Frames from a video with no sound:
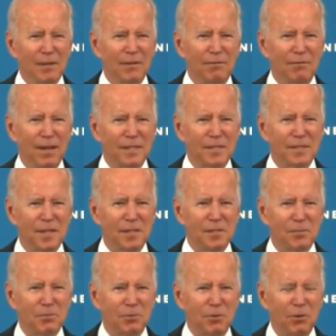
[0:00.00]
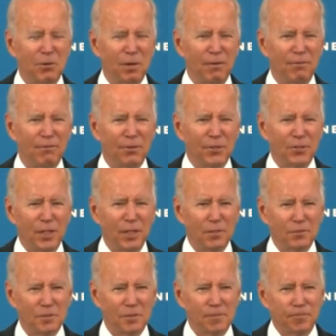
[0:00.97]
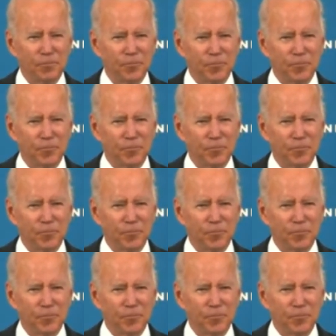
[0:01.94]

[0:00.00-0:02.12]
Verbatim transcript: vaccination program for adults.